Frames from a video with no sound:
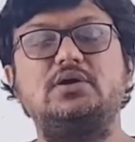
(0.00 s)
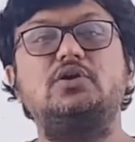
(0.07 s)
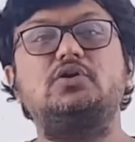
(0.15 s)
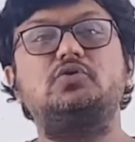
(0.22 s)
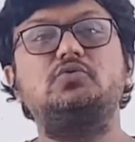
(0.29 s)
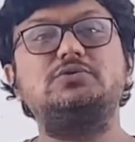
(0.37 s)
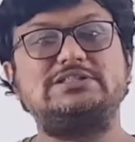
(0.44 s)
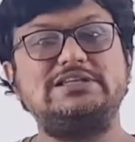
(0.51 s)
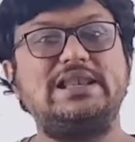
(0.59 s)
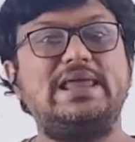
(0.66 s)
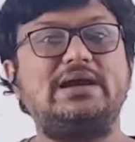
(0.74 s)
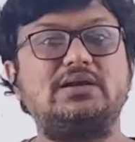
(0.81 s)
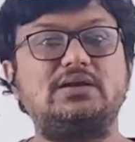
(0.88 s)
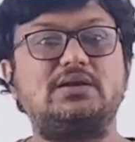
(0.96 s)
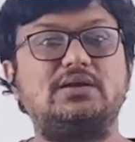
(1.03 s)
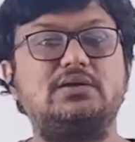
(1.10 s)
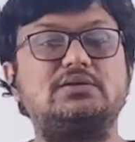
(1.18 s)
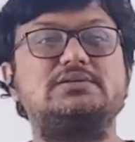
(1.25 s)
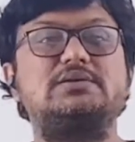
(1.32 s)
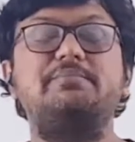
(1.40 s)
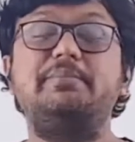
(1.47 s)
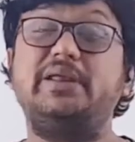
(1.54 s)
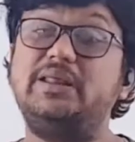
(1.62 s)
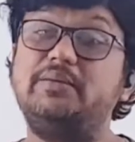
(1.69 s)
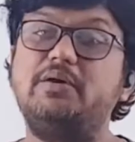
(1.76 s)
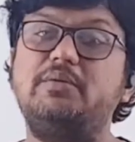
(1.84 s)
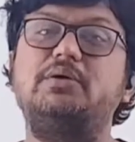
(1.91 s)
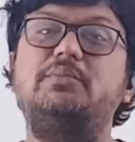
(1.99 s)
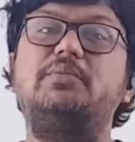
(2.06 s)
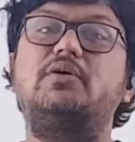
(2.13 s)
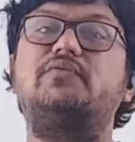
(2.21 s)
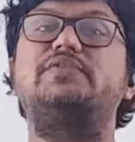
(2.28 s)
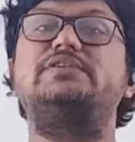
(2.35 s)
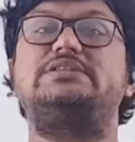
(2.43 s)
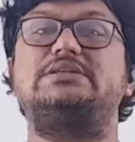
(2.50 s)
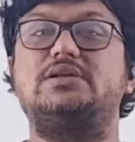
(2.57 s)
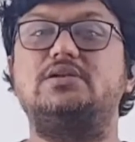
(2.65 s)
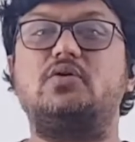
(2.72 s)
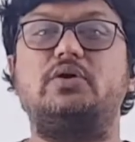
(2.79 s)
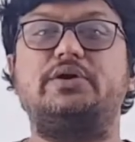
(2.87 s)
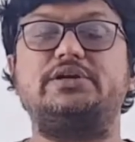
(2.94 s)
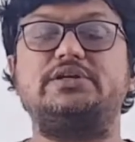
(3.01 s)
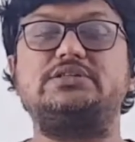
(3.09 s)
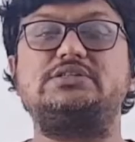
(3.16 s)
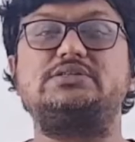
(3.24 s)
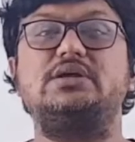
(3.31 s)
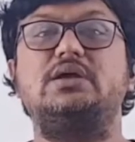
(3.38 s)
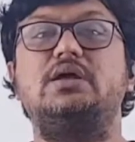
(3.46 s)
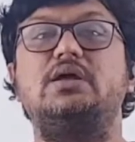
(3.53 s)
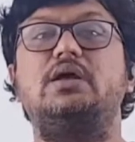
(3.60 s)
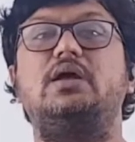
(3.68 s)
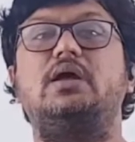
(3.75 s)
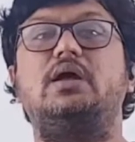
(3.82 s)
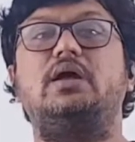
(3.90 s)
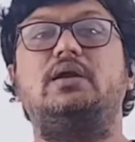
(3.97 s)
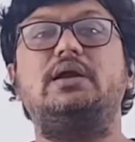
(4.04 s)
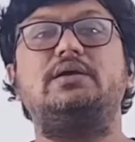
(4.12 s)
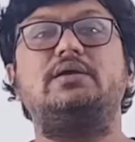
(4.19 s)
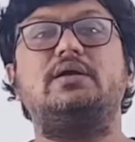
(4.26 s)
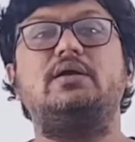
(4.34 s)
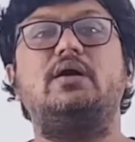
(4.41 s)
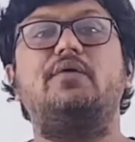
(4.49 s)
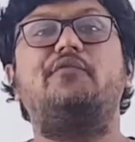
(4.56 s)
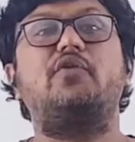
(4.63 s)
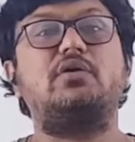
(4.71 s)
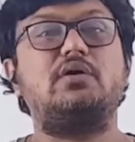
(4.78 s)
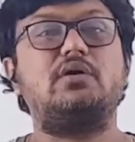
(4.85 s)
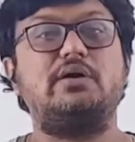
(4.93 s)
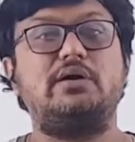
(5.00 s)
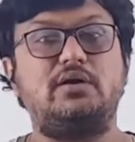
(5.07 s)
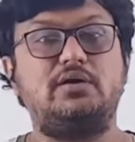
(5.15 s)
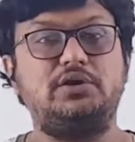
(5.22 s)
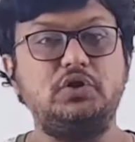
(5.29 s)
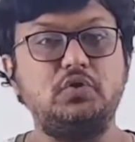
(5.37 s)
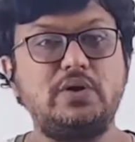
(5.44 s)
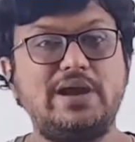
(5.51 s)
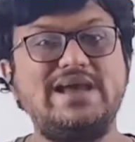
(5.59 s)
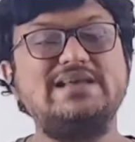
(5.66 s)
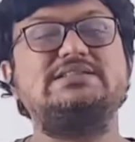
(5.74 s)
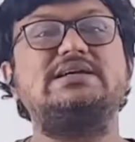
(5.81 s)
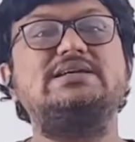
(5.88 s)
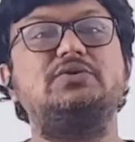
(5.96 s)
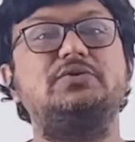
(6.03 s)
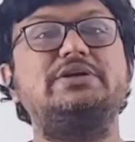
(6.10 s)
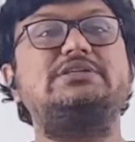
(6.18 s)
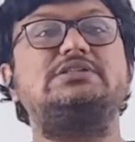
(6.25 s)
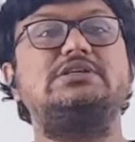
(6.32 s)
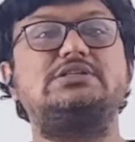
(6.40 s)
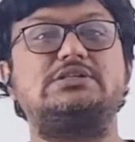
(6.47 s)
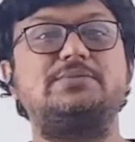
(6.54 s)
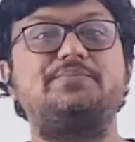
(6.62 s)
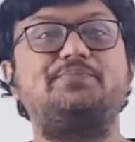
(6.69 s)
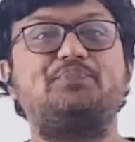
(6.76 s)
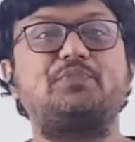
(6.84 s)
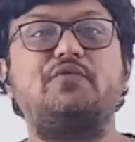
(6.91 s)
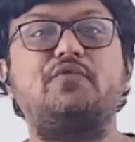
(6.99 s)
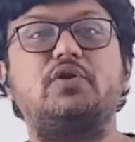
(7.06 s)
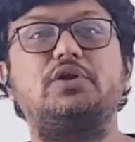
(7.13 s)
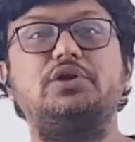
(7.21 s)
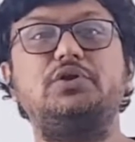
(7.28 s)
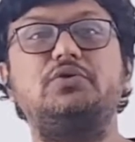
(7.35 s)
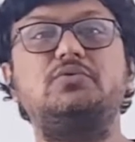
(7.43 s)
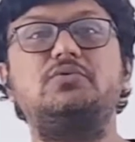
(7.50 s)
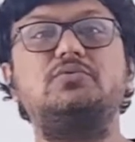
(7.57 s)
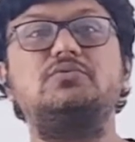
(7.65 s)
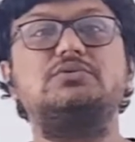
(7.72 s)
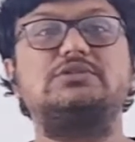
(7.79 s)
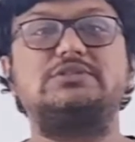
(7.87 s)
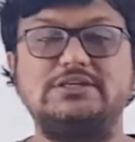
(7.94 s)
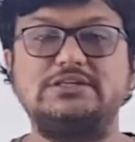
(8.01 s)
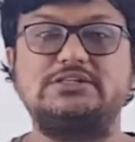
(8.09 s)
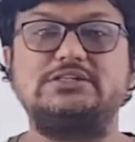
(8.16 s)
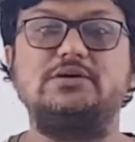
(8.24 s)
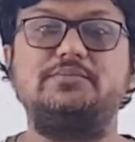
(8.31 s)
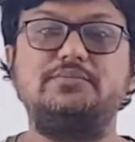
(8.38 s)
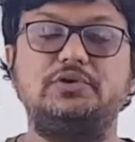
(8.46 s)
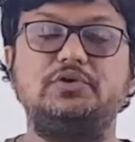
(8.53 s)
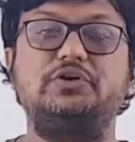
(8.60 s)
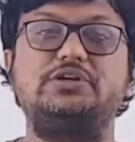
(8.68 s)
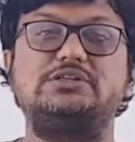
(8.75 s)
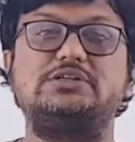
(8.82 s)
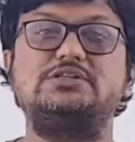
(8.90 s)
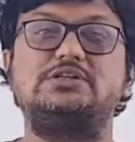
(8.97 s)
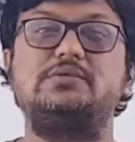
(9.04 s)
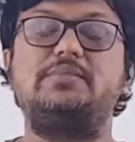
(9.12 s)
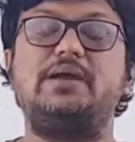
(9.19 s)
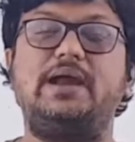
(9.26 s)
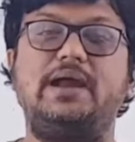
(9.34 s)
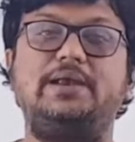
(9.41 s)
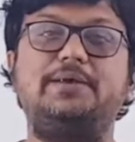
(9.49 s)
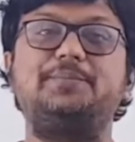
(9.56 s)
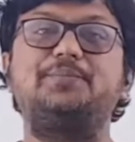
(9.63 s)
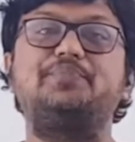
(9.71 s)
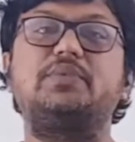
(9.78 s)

to select some minimum number of physical quantities, right, for a new SI unit system, for a new system, unit system, and